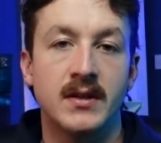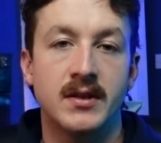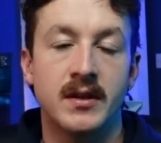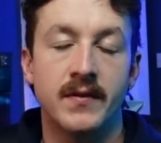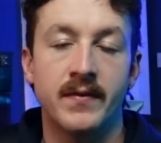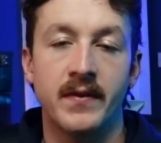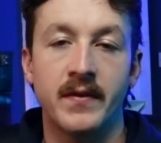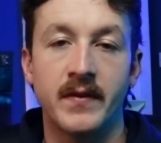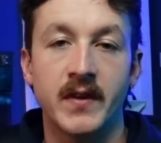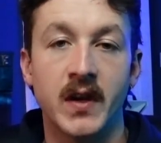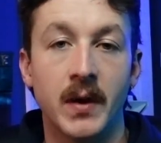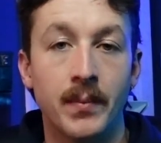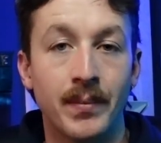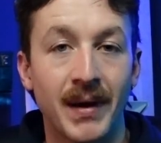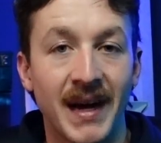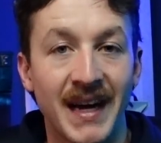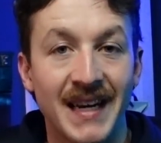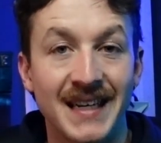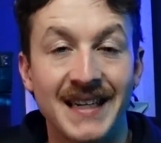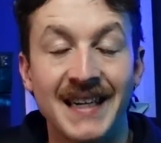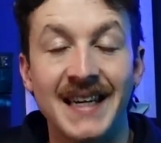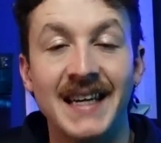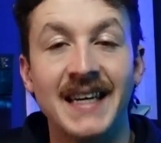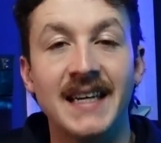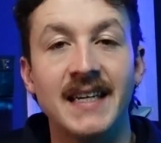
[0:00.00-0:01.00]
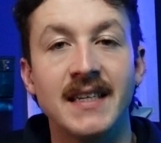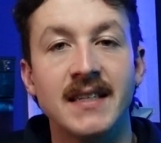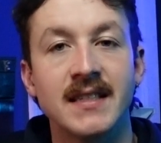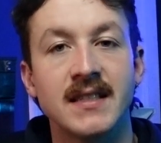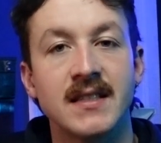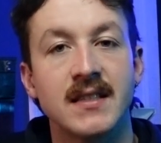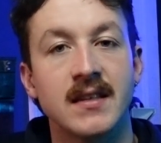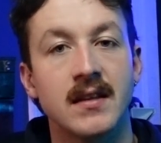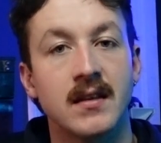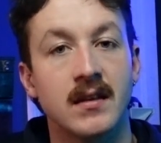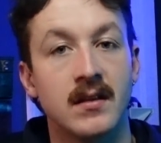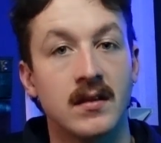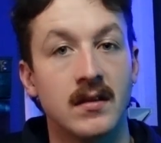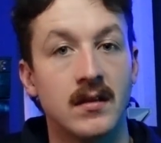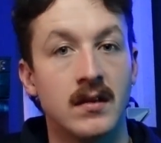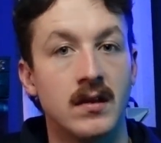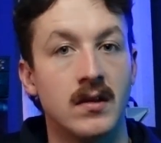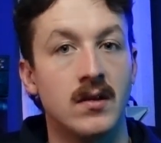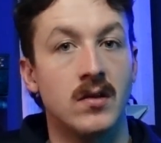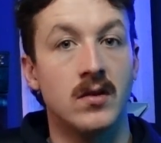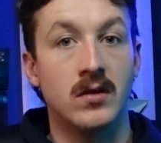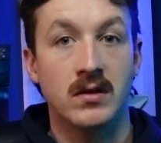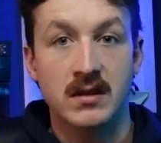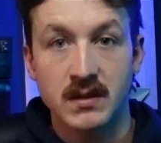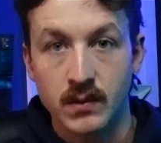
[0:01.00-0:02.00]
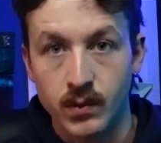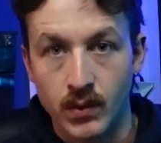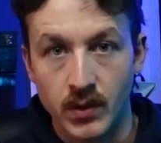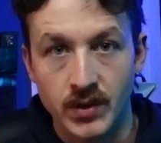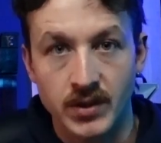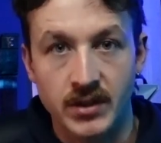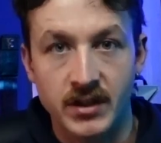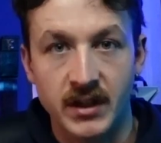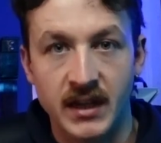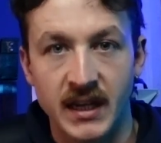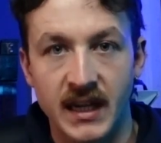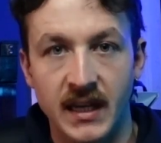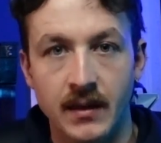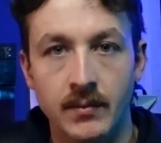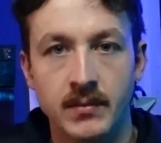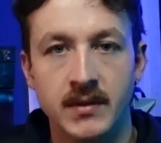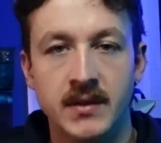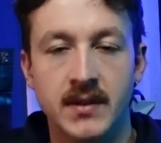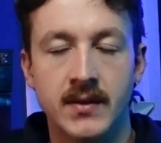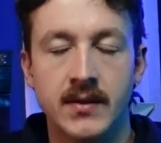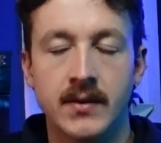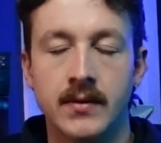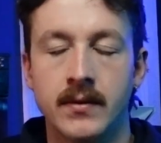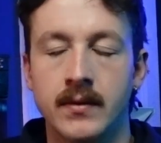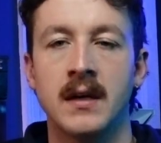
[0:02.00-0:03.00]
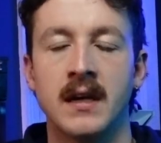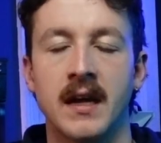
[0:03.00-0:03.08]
So if you've got bad knees, look towards your hips.